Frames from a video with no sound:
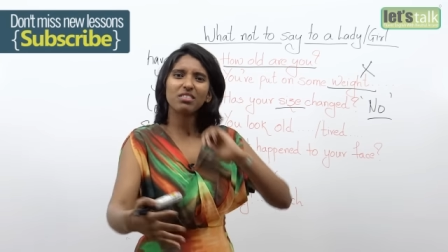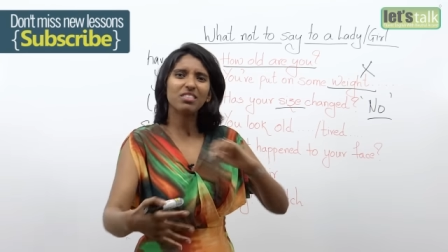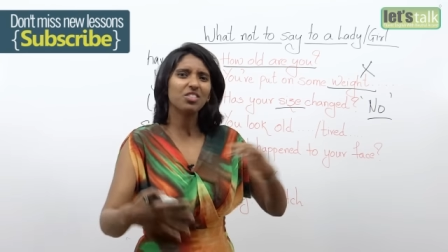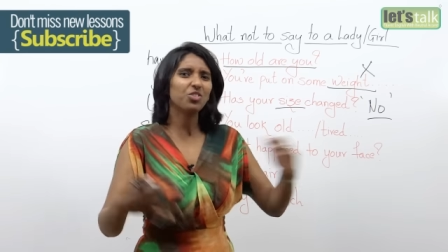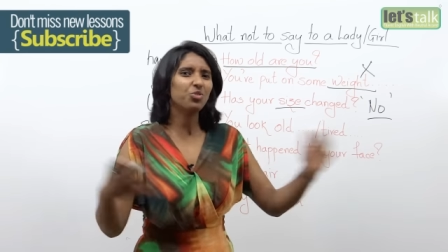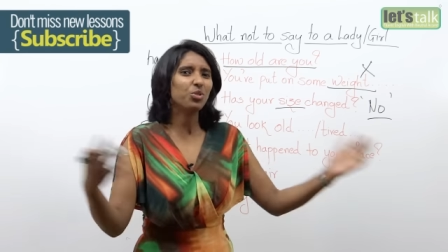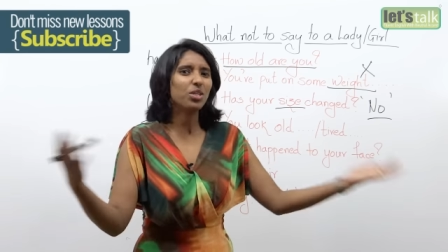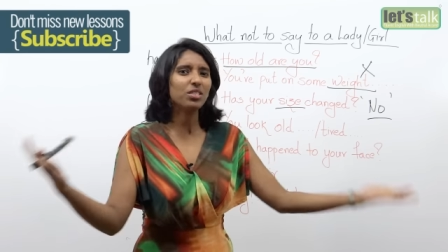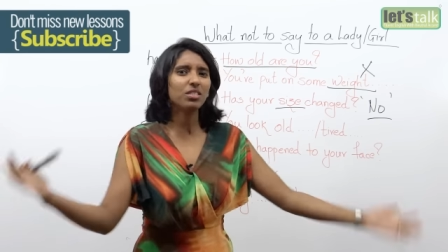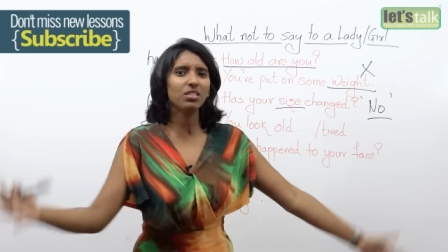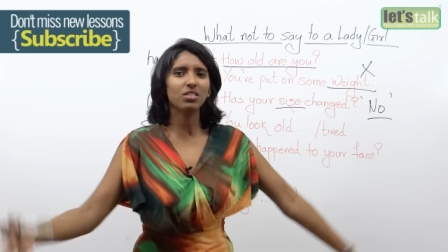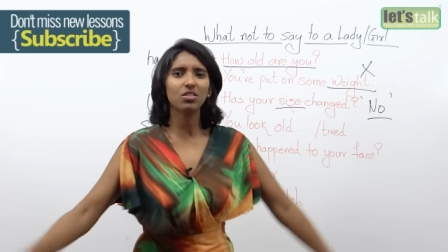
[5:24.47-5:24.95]
The
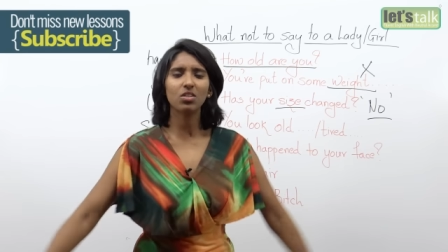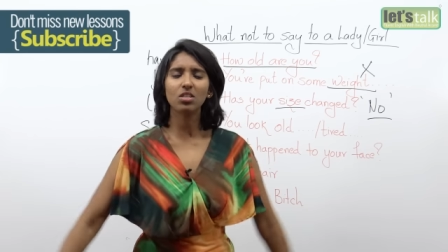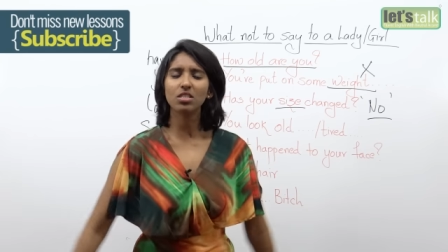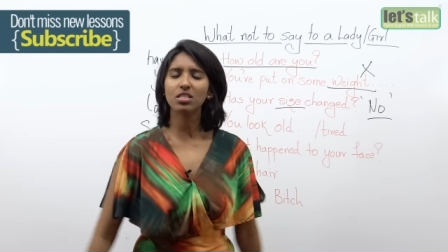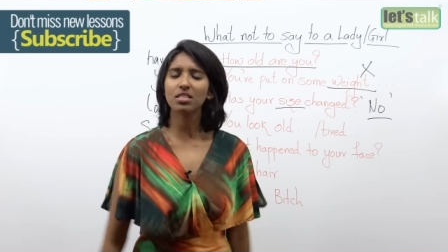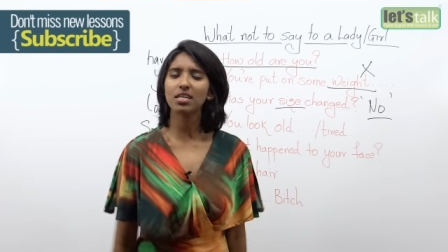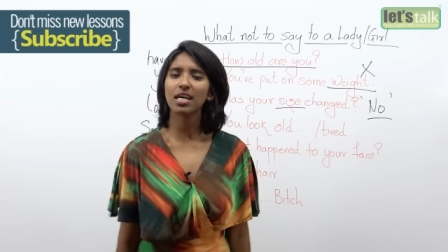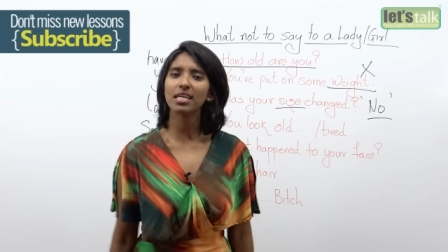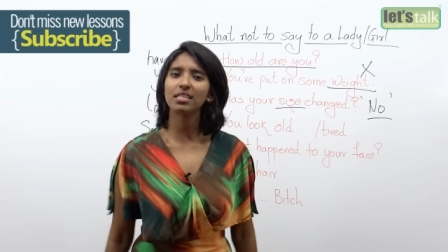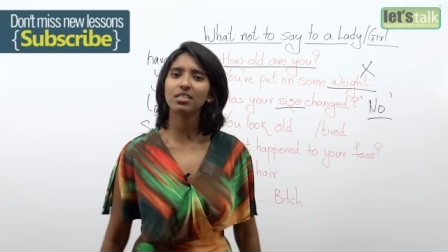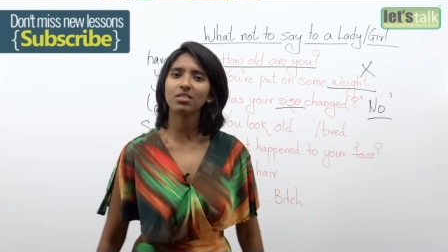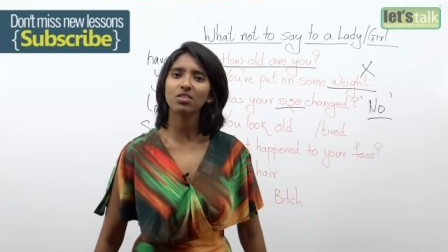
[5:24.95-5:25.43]
dress is not
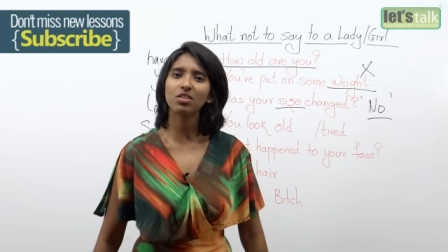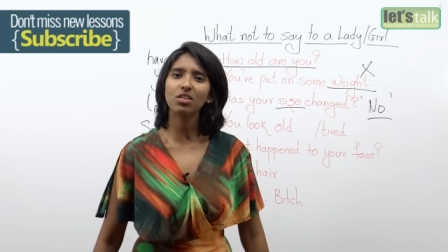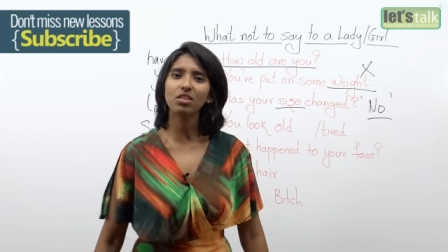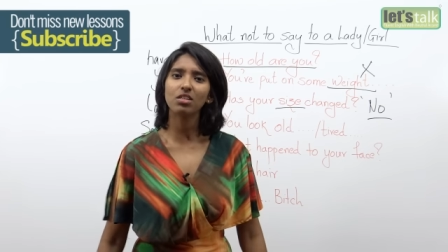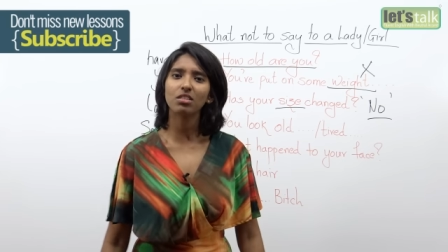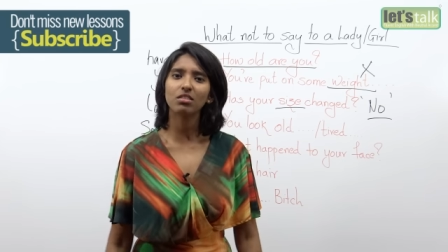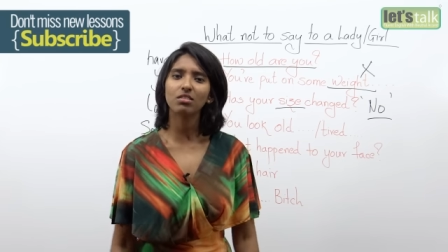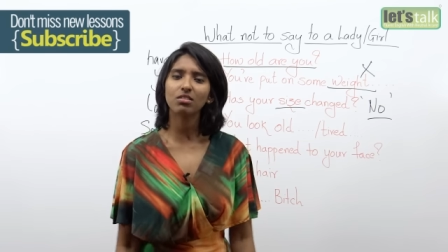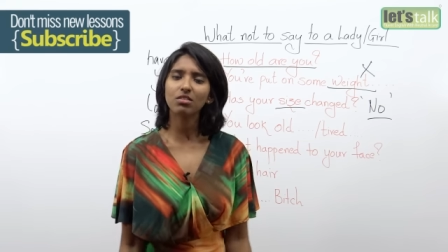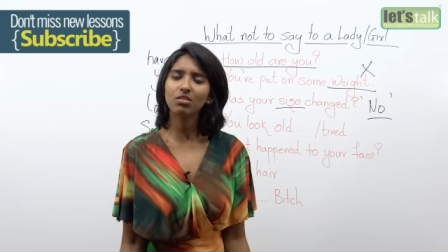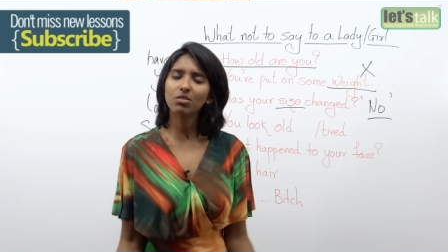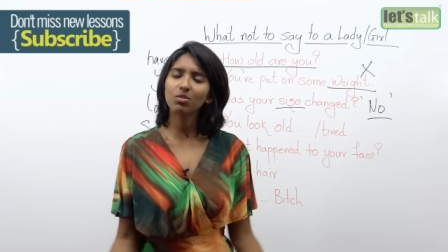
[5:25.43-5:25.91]
tight at
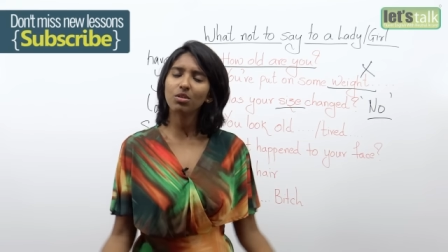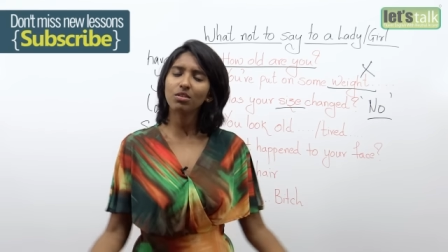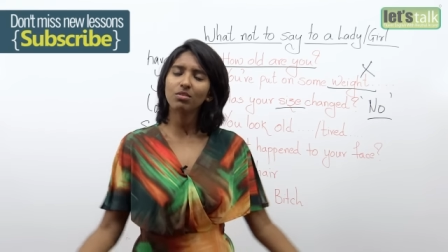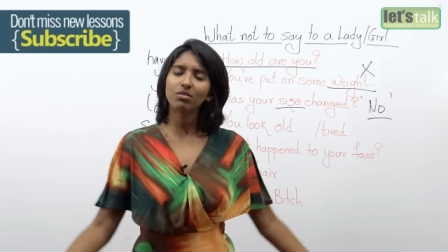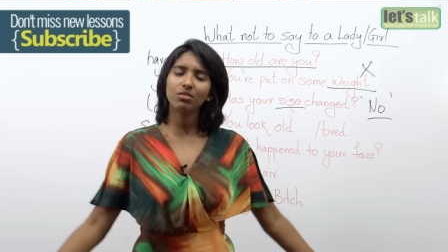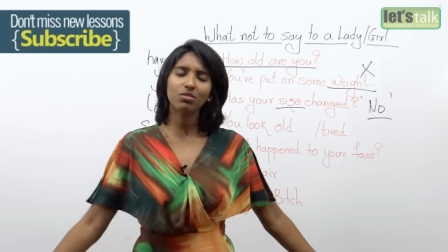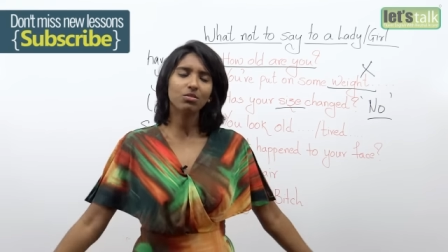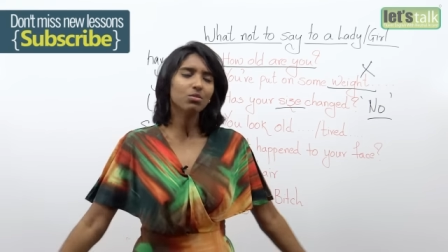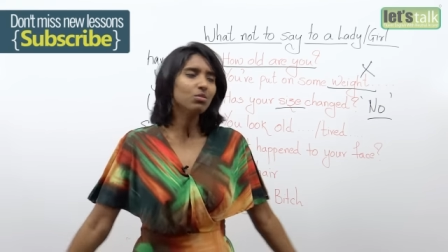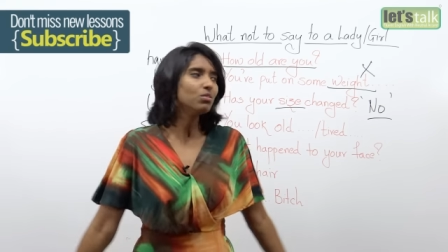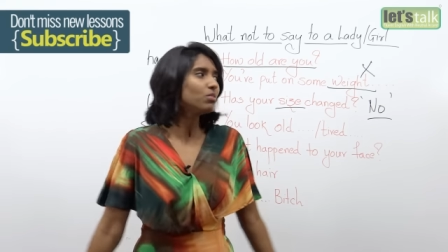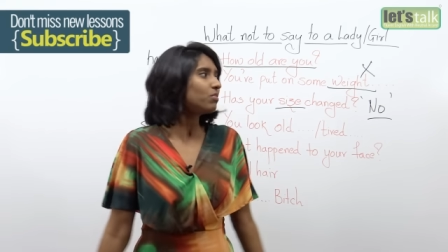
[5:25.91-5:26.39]
all. You
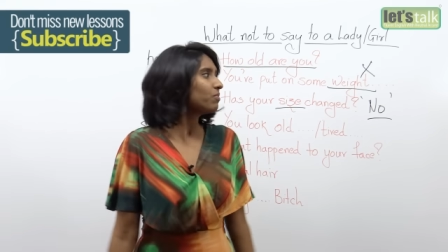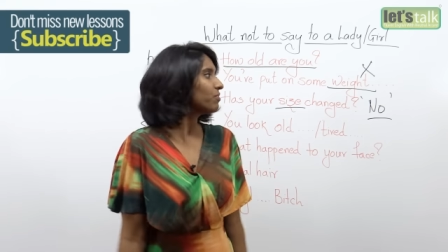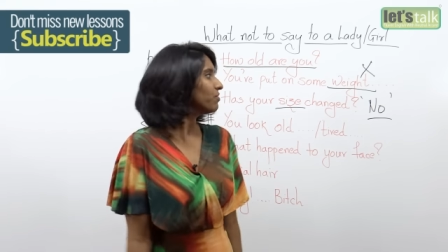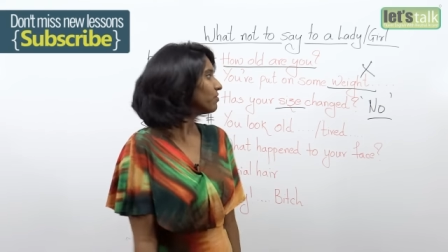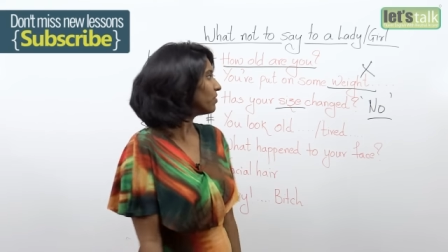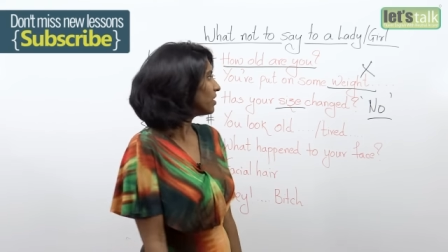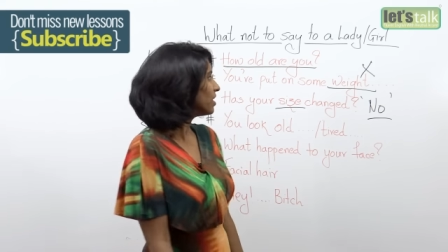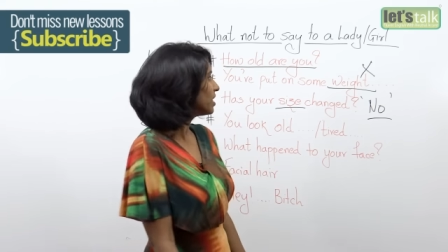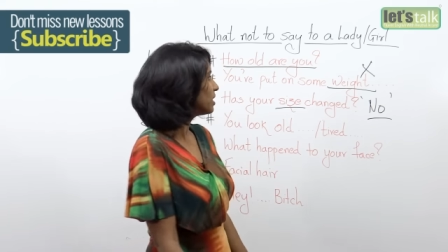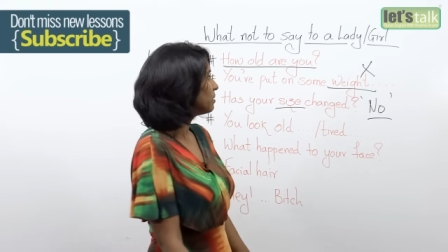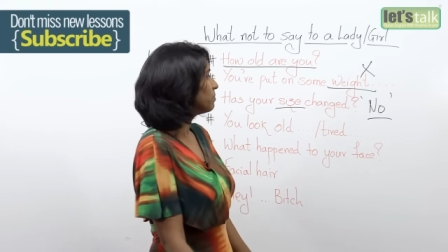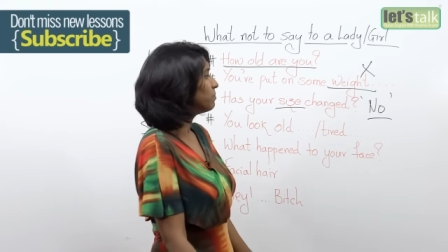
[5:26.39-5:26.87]
look
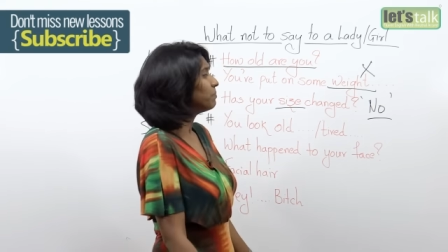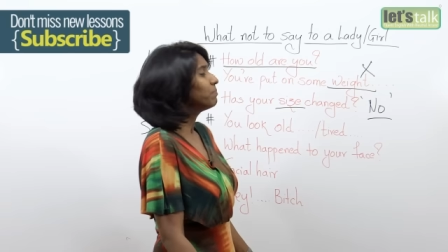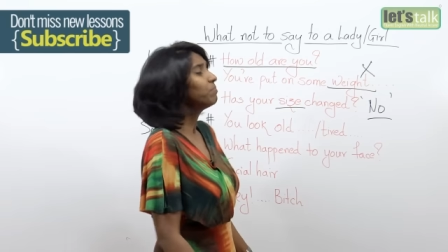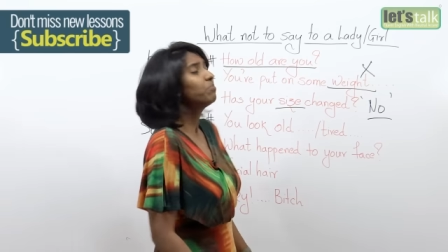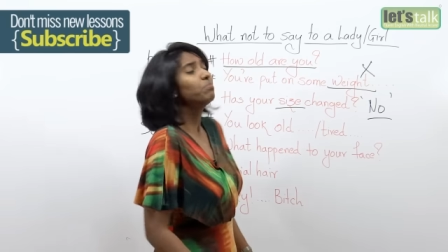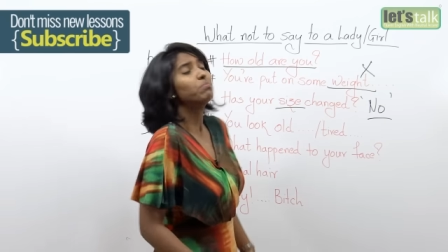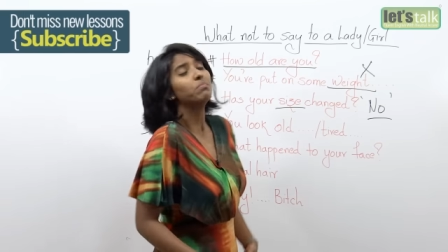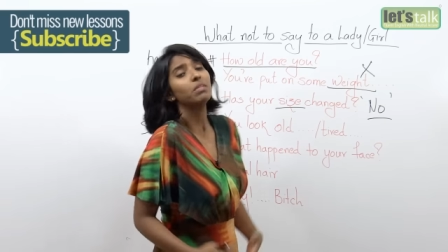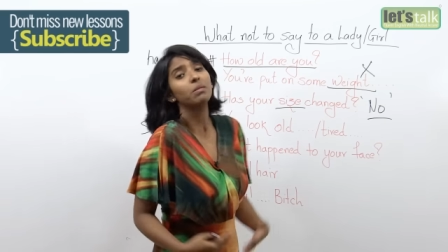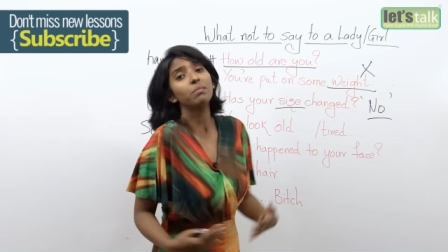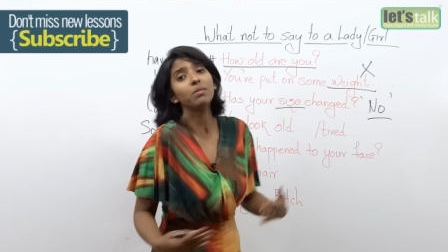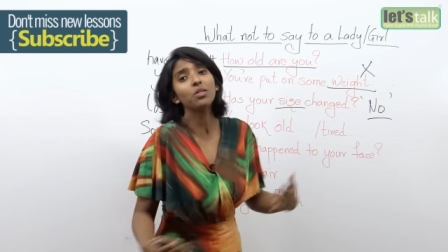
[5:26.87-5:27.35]
fine.
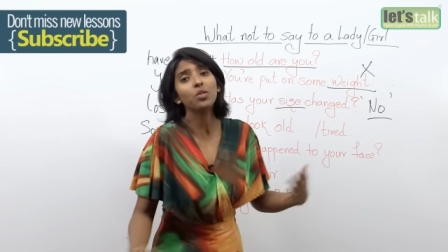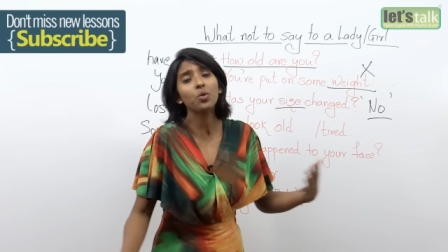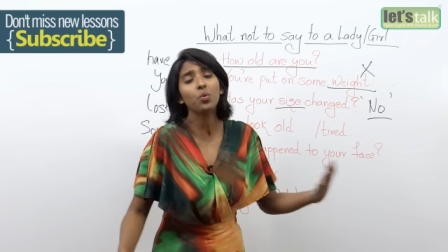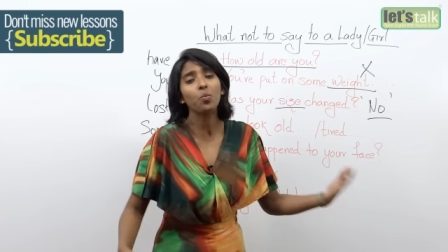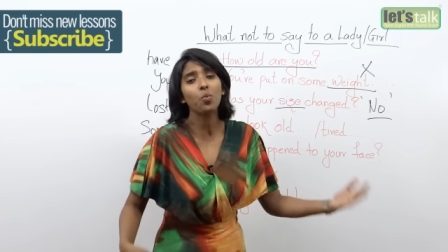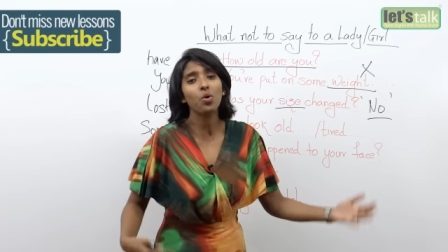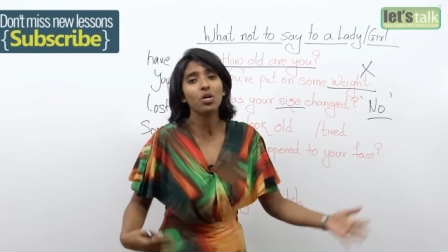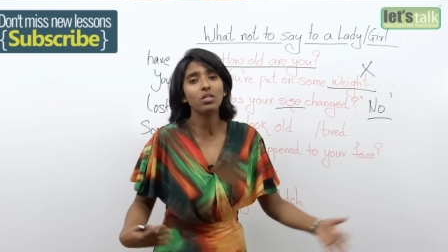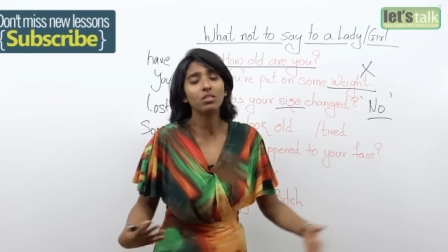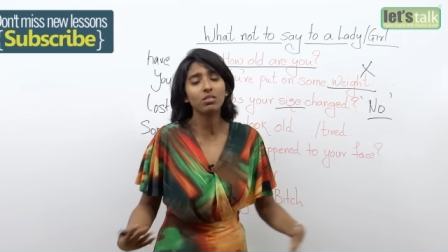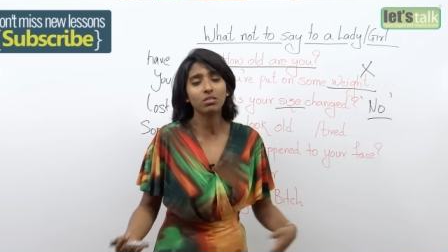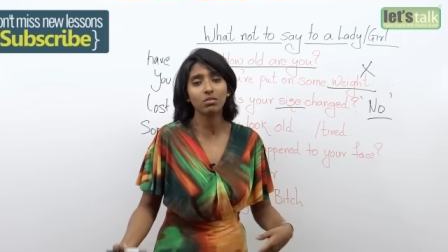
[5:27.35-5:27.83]
Maybe you
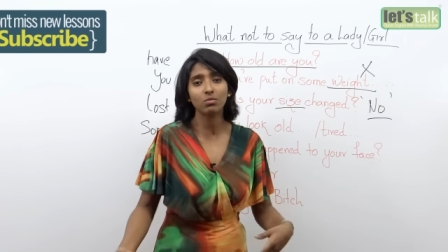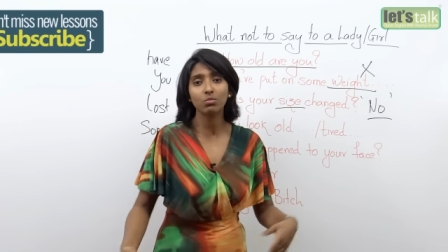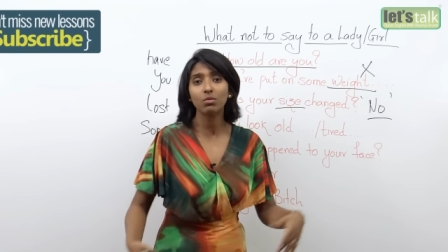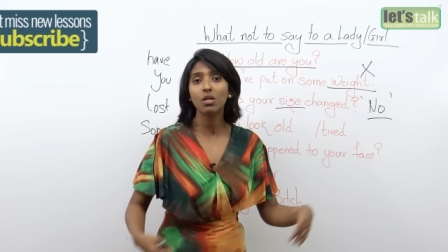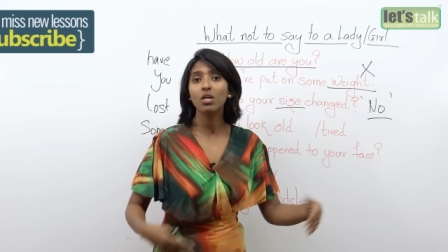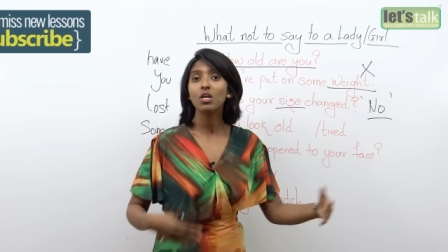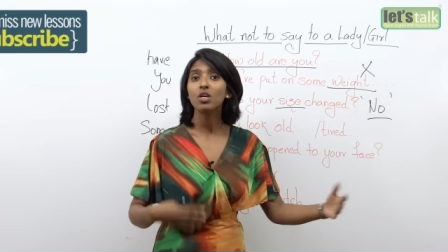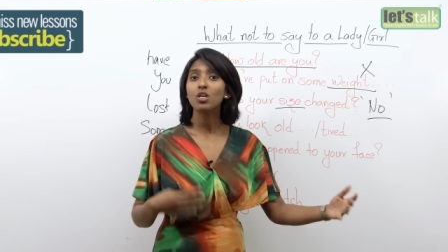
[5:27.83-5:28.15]
want to